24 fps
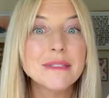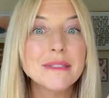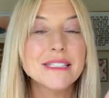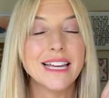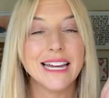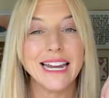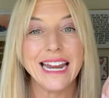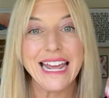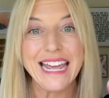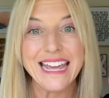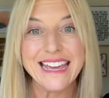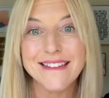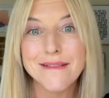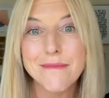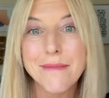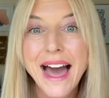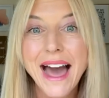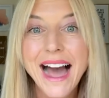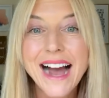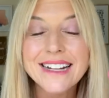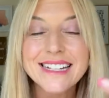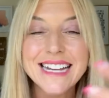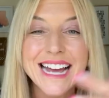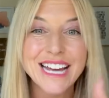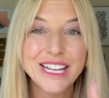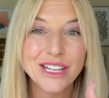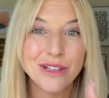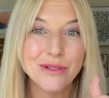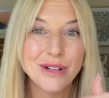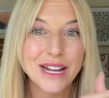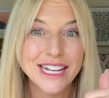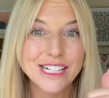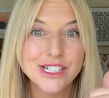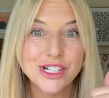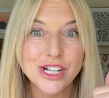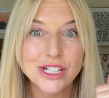It's going to impact how you
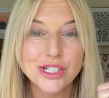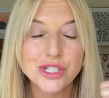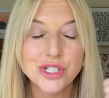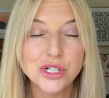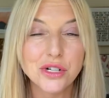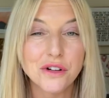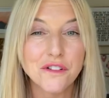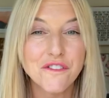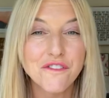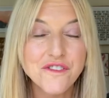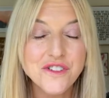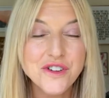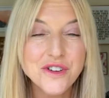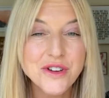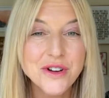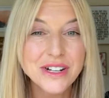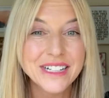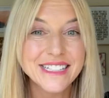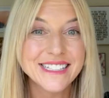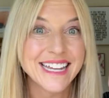digest your food.